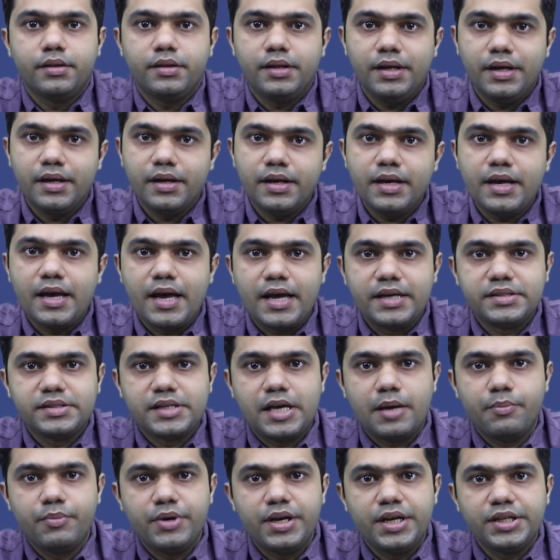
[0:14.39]
Theory
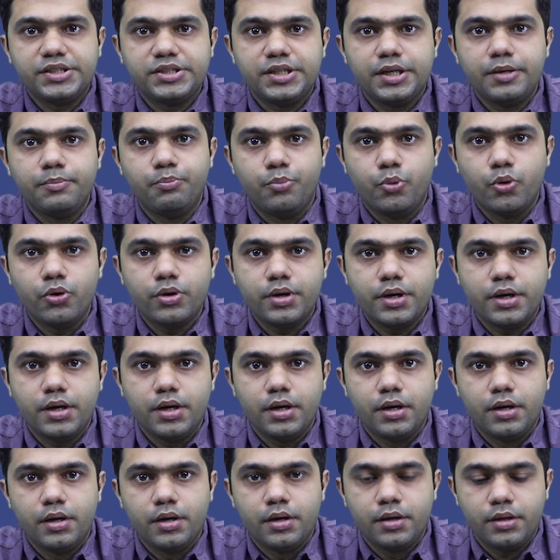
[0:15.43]
Examination book
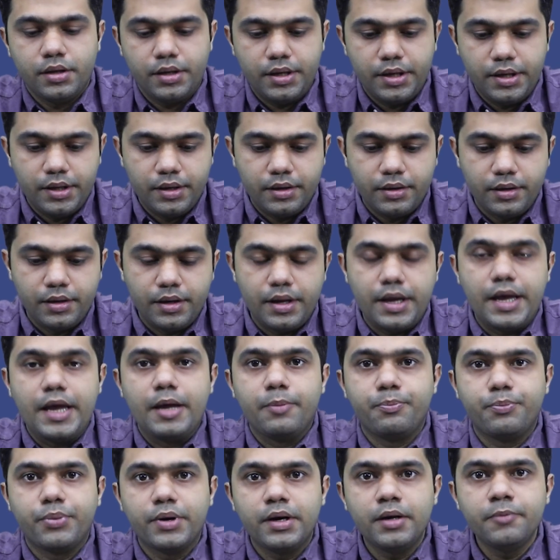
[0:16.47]
in
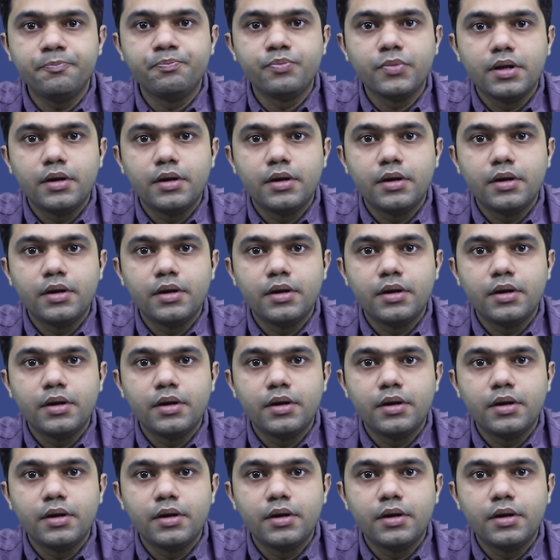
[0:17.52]
April.